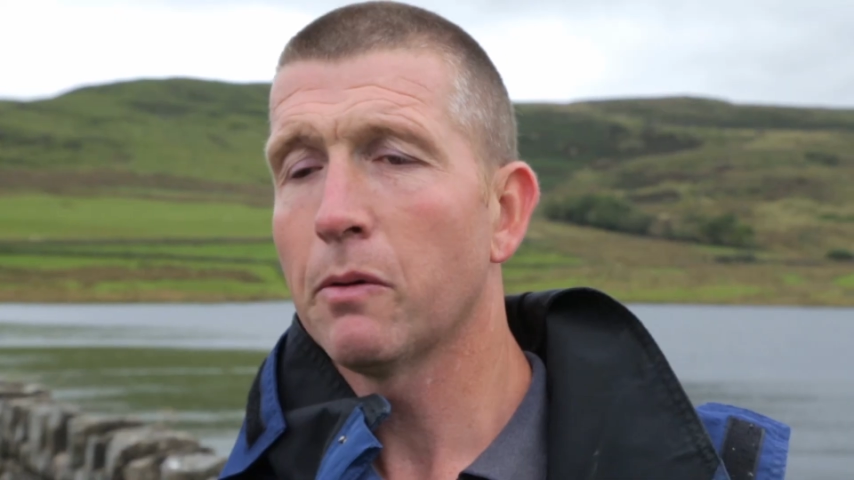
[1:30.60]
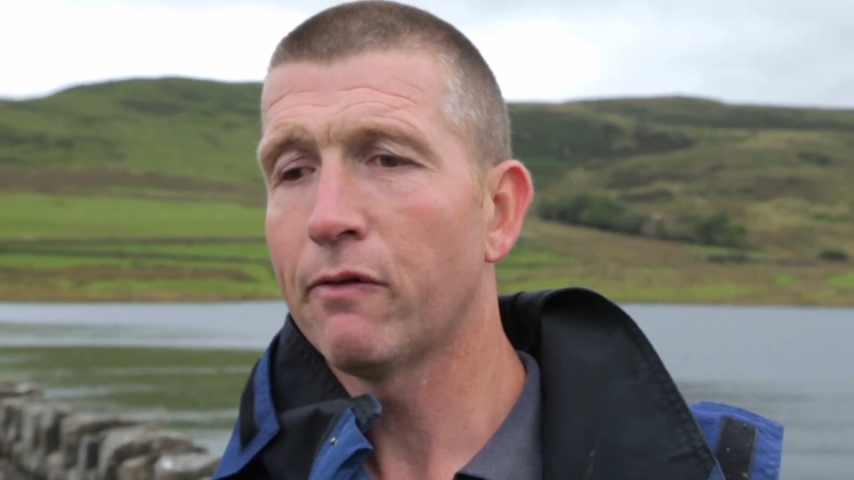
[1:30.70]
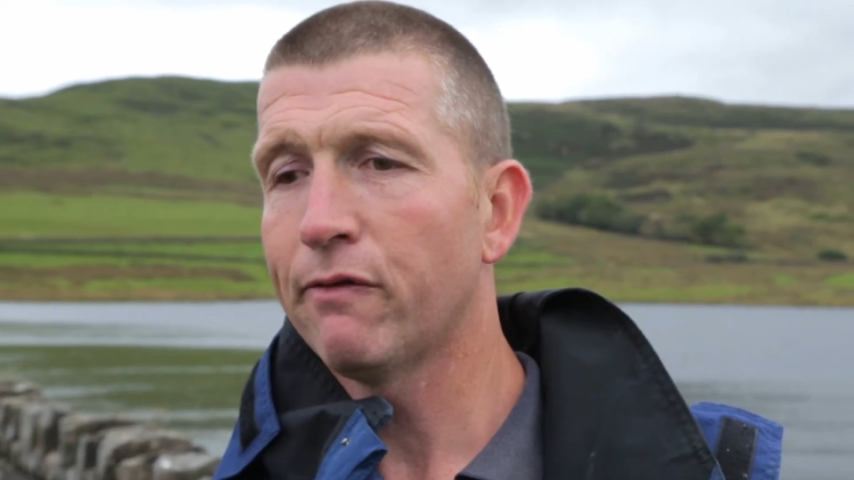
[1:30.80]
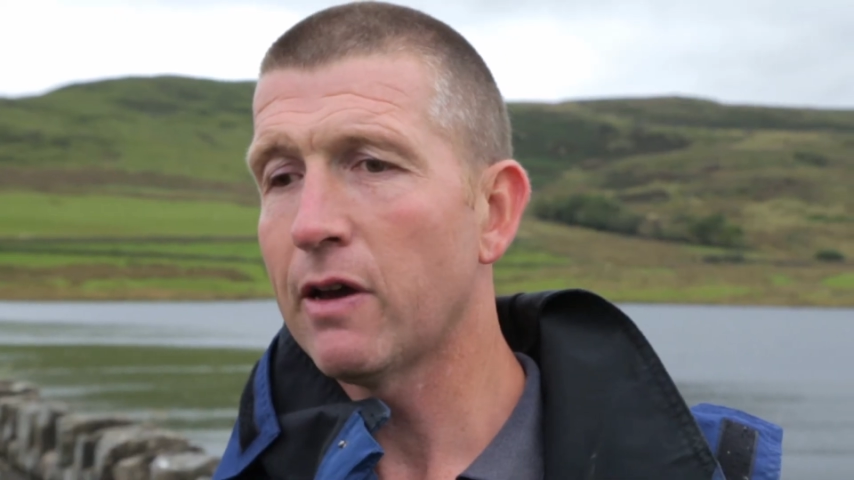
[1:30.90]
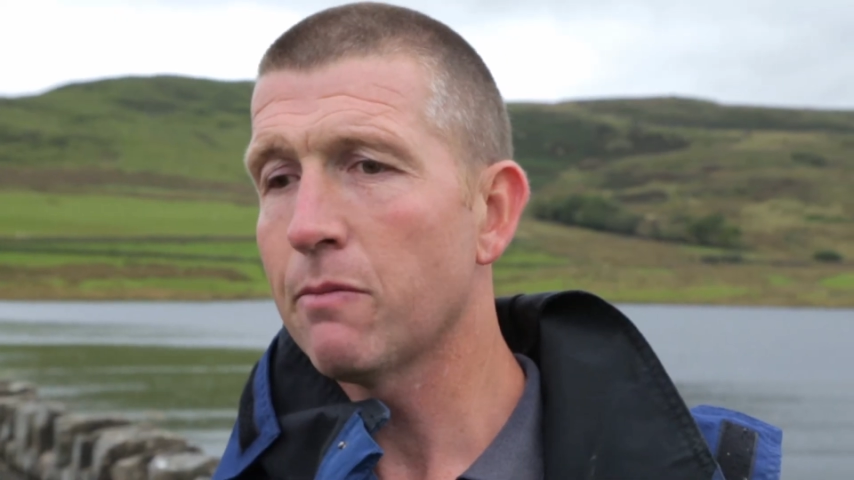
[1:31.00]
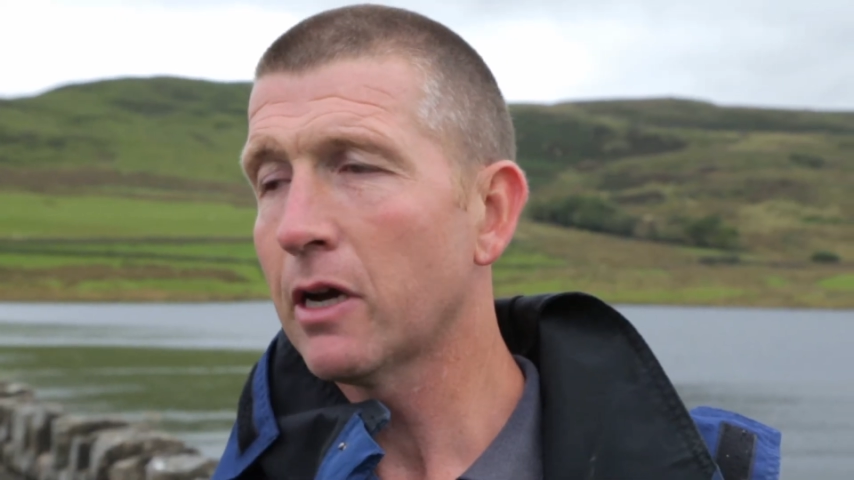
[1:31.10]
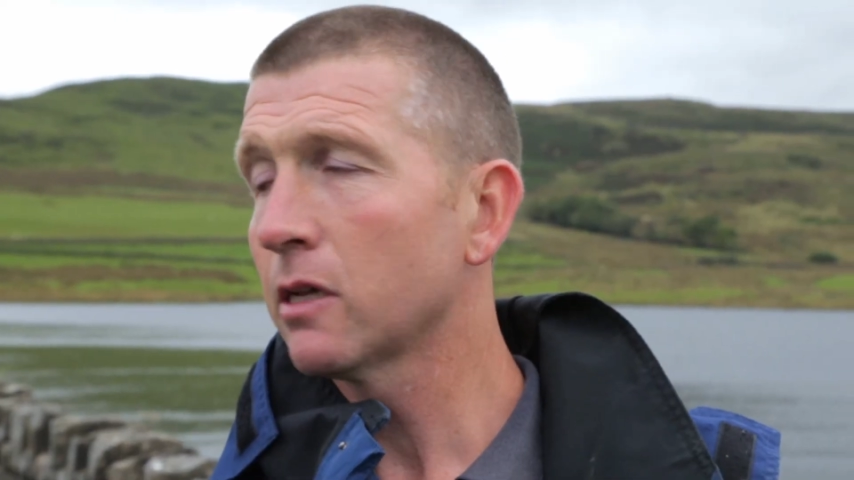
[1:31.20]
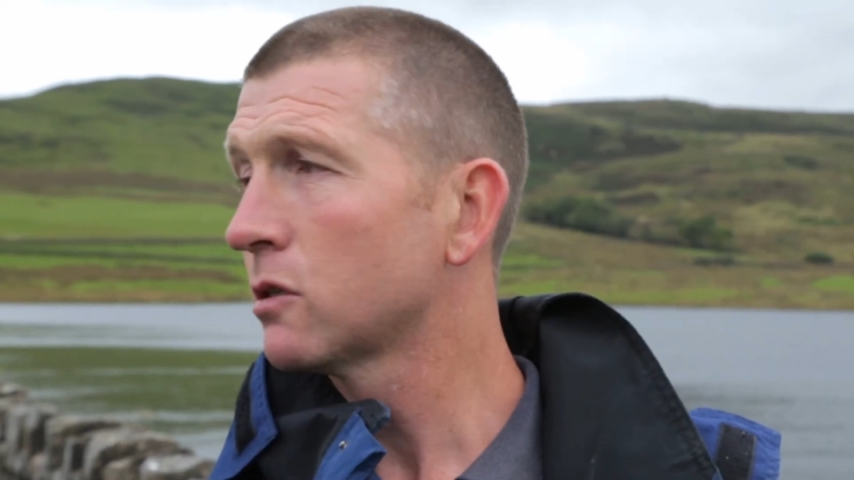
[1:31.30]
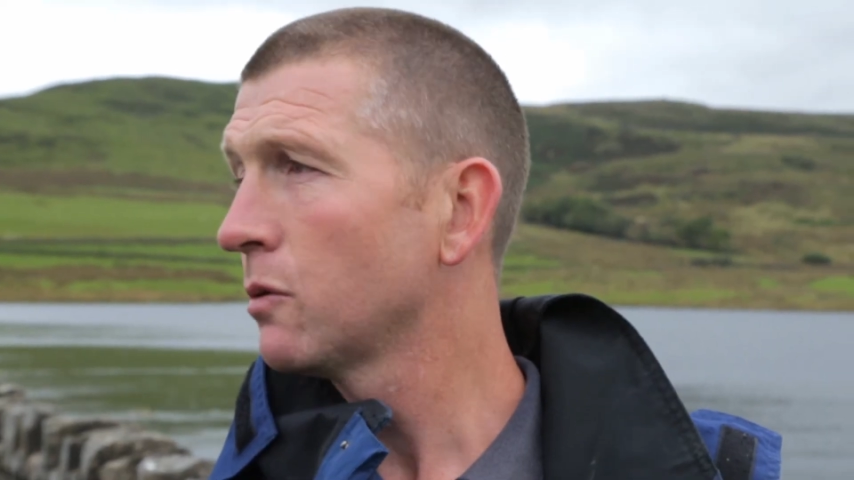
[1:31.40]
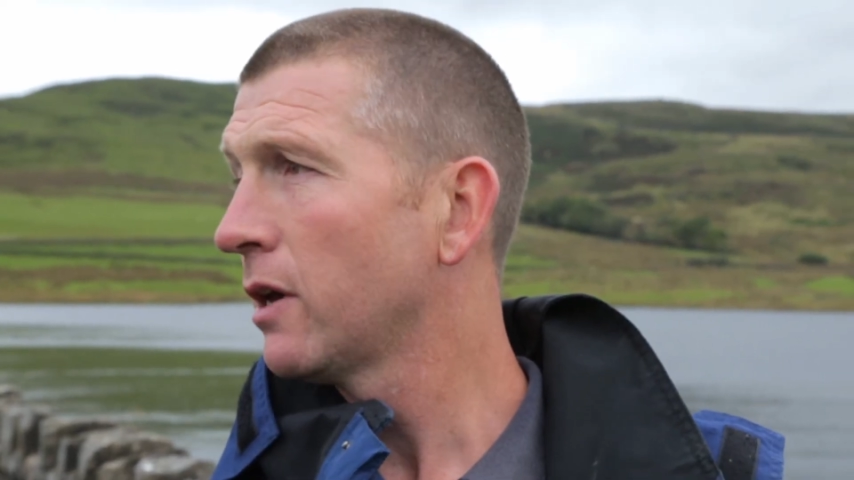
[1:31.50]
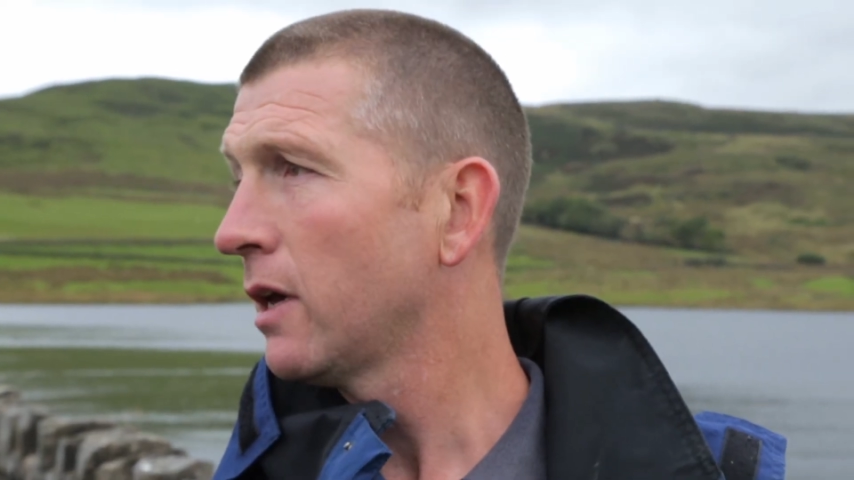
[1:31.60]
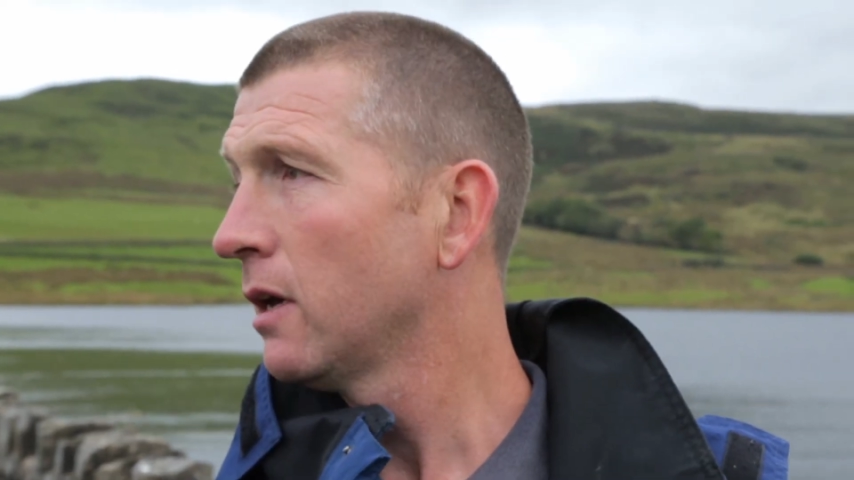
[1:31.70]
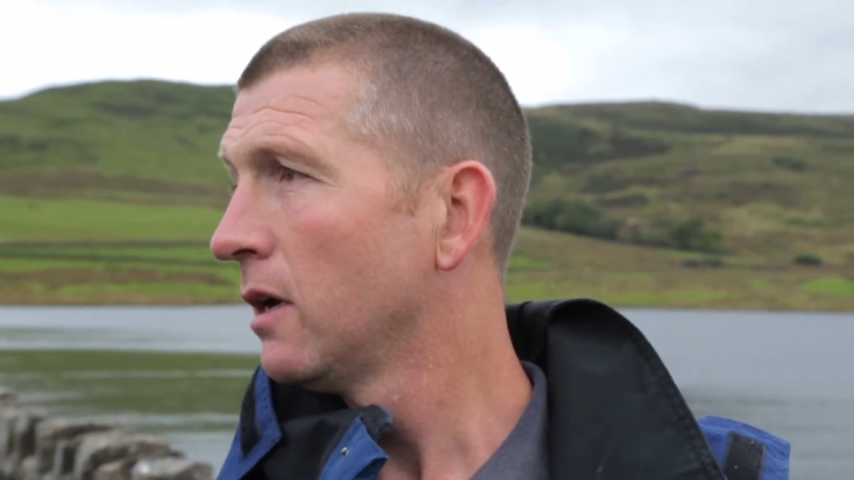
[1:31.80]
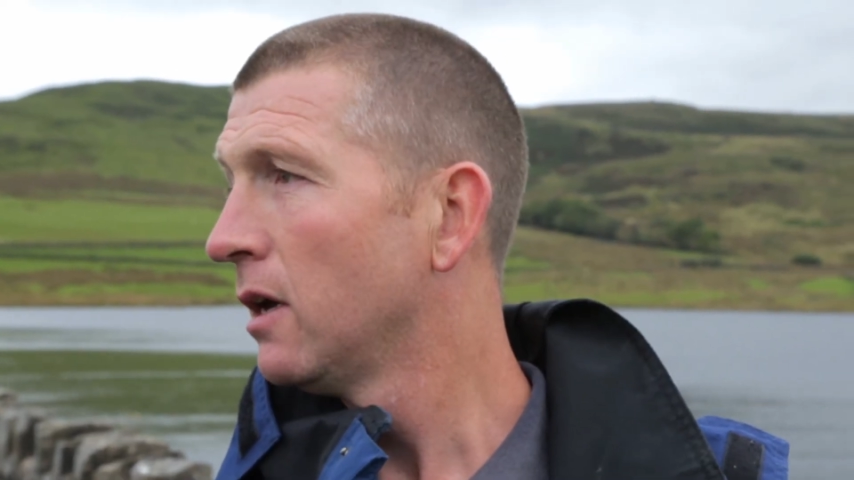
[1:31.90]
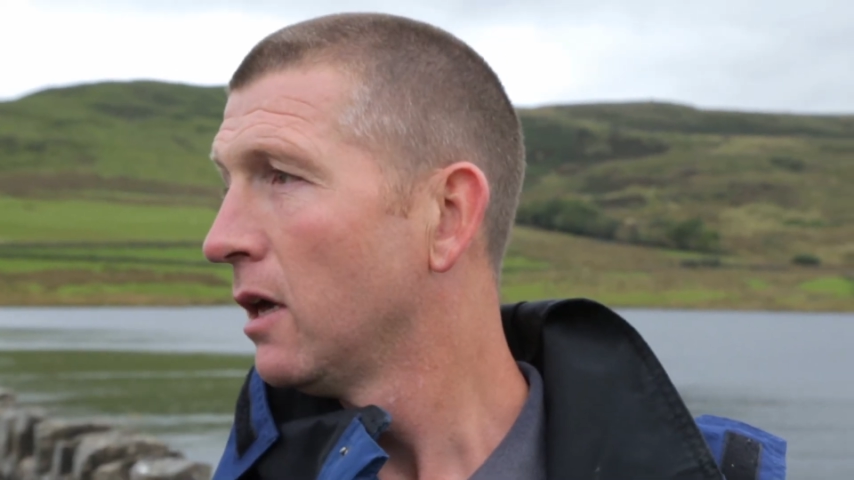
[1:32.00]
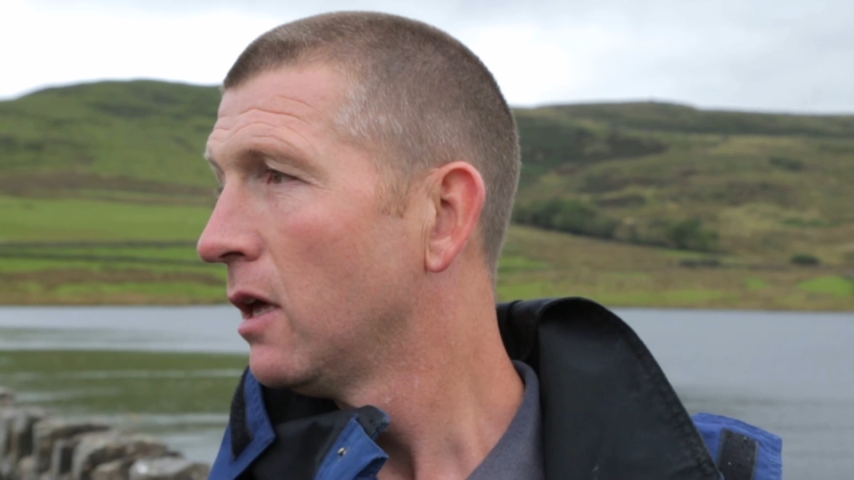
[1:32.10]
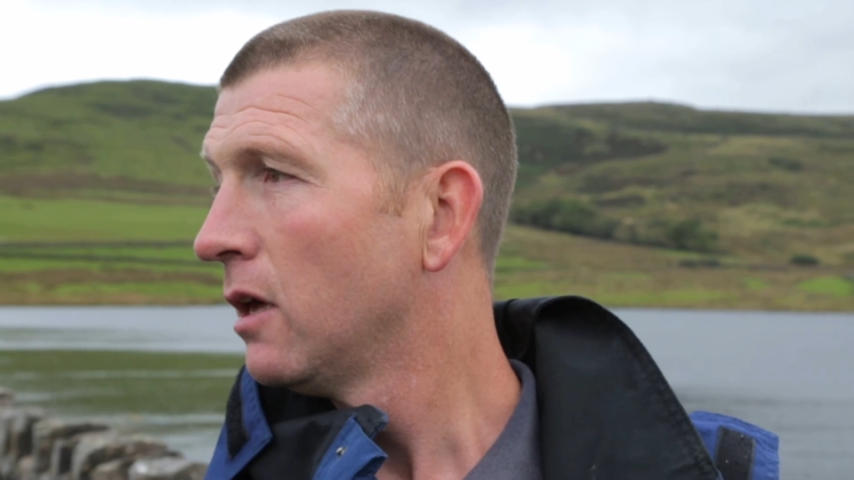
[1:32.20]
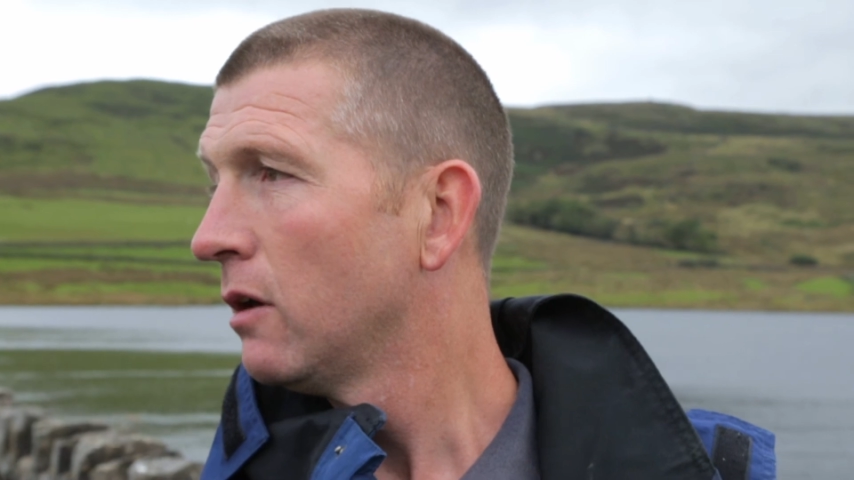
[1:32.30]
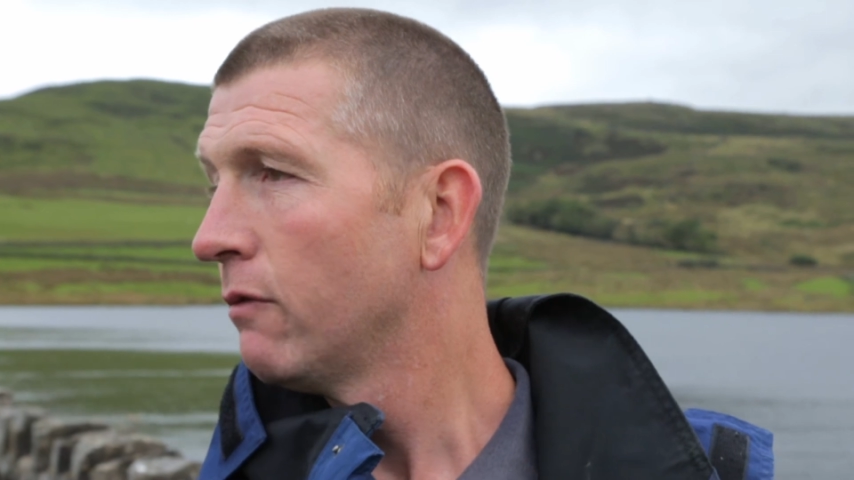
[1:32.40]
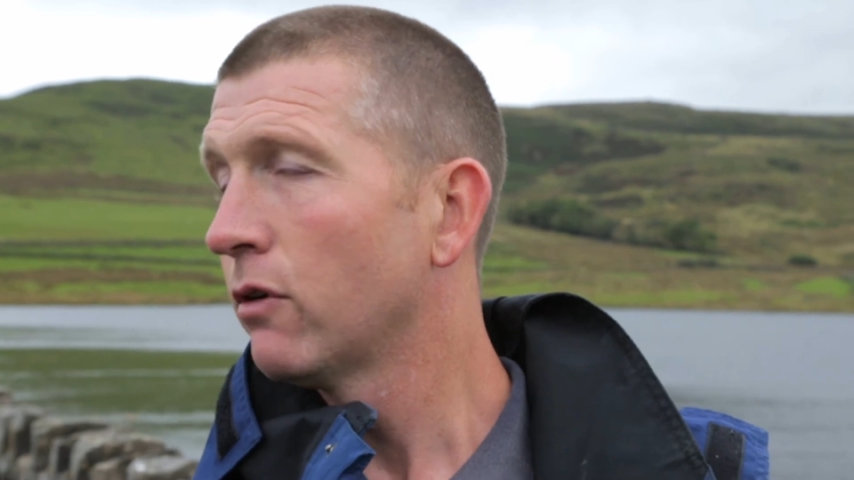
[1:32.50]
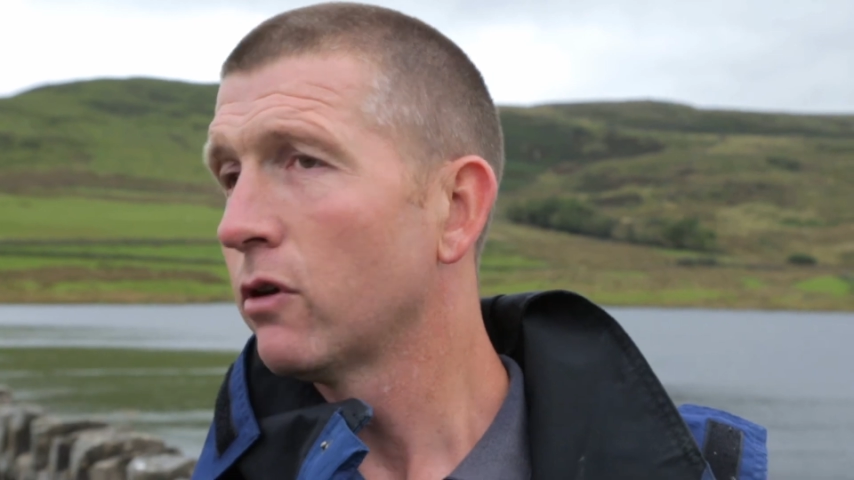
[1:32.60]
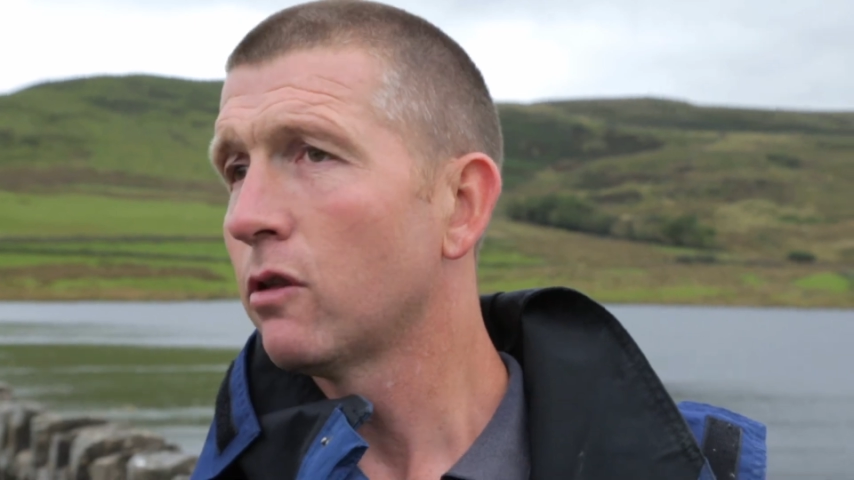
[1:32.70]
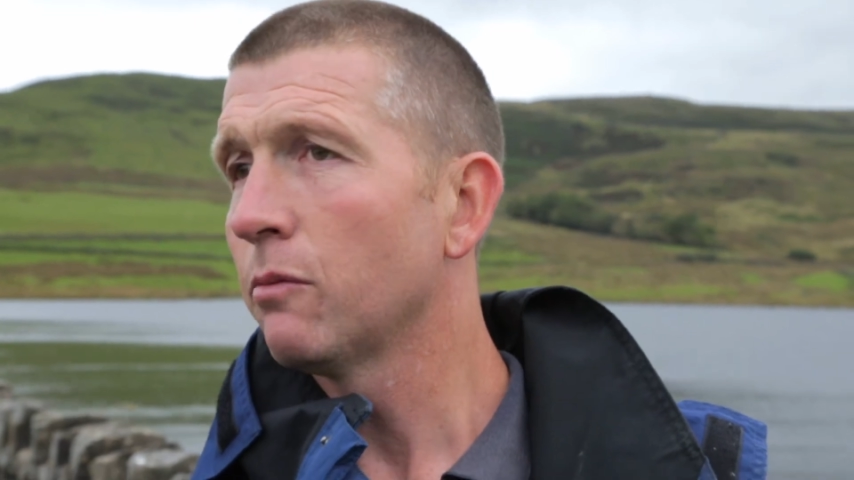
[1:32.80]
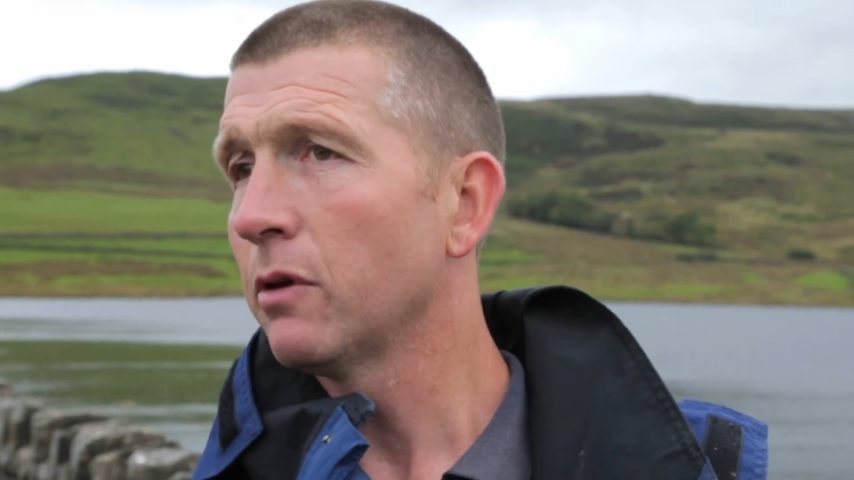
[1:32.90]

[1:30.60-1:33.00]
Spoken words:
about 5 miles away, for it to